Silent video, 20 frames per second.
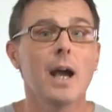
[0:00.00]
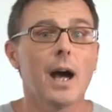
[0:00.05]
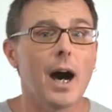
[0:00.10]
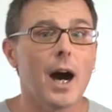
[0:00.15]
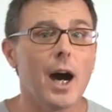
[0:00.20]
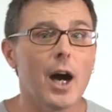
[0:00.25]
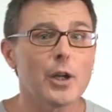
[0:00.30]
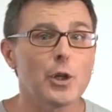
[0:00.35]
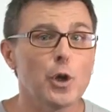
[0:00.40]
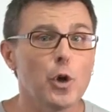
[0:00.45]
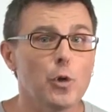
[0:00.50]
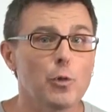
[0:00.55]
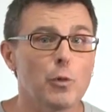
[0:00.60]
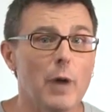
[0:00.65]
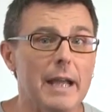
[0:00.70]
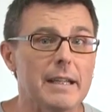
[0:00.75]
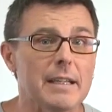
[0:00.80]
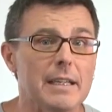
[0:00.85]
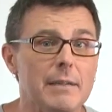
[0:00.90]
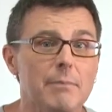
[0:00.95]
are you
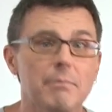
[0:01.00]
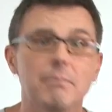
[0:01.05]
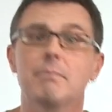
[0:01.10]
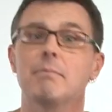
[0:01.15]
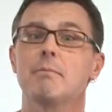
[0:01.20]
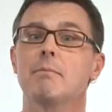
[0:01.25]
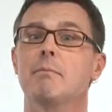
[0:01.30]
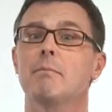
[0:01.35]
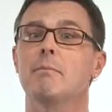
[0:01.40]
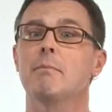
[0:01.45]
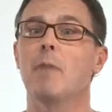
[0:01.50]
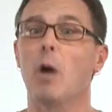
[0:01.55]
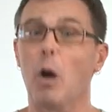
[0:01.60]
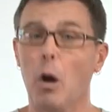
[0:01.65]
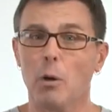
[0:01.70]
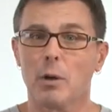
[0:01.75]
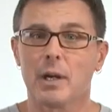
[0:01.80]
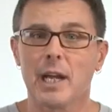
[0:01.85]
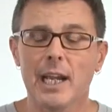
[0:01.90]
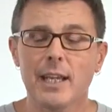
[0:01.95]
ready?
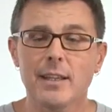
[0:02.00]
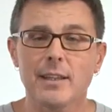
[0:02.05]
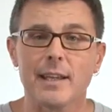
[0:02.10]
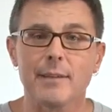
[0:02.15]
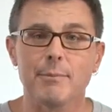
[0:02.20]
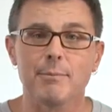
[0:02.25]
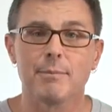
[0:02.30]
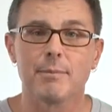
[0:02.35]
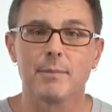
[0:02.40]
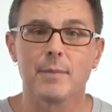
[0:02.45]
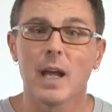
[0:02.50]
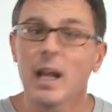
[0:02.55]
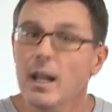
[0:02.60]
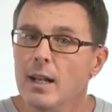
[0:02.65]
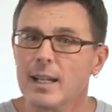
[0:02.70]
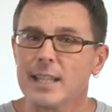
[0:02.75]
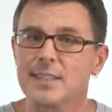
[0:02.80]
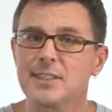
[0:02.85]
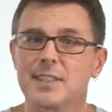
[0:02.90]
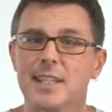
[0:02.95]
Okay then,
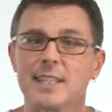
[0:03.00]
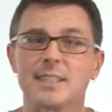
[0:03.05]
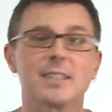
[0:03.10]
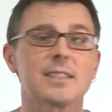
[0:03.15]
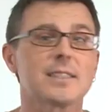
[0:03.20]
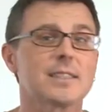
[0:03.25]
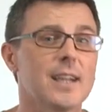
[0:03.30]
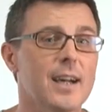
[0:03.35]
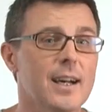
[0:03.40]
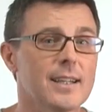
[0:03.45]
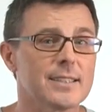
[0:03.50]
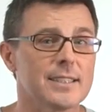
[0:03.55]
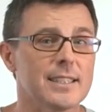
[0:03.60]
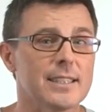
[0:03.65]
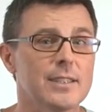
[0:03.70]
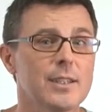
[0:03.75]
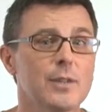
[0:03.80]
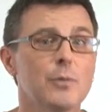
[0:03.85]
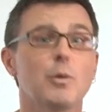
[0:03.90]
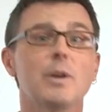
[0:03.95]
let's get
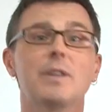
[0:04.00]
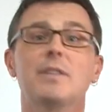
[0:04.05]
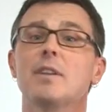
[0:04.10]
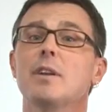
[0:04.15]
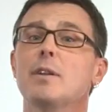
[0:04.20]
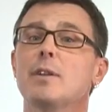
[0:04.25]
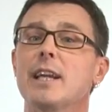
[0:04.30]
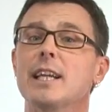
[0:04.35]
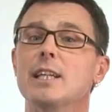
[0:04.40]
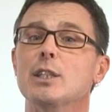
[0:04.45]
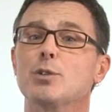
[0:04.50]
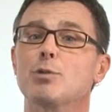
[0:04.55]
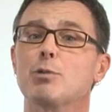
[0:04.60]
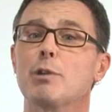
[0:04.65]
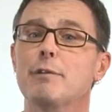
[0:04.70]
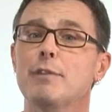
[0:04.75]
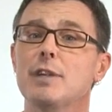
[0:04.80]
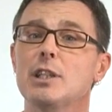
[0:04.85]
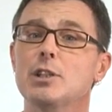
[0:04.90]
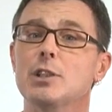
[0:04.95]
started with today's
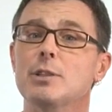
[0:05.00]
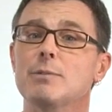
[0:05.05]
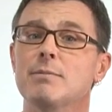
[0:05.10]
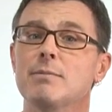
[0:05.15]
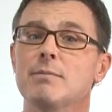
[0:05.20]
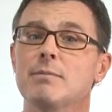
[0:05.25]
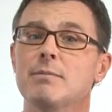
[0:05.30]
revision.